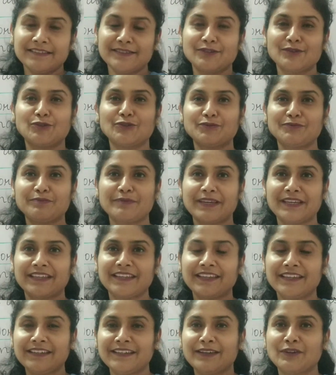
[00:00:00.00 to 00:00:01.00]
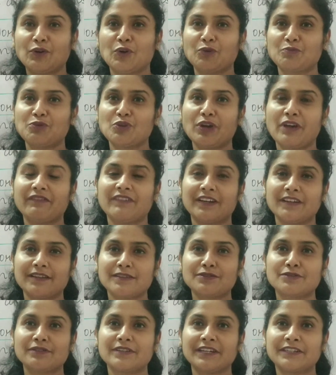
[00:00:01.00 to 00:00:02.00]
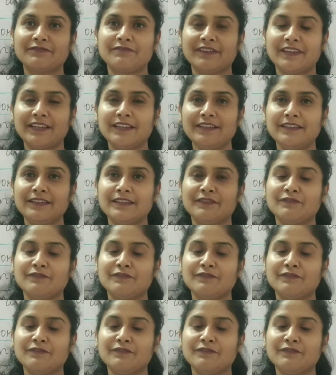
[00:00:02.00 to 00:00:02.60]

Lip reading: note making. Hope you have understood it well.